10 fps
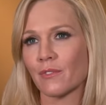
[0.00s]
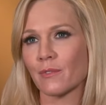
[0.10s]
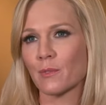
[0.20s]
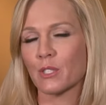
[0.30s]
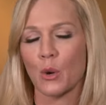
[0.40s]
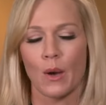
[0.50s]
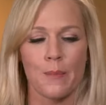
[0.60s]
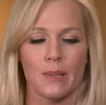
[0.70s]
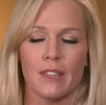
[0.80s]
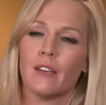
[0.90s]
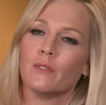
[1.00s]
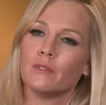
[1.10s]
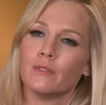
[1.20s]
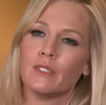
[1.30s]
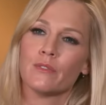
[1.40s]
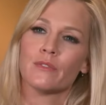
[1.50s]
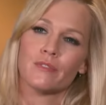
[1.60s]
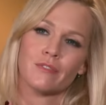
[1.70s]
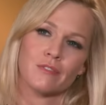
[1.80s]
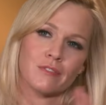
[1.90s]
I'm so happy that we've
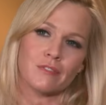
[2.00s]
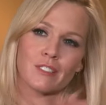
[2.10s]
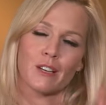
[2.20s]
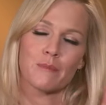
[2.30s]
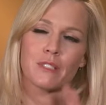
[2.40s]
come to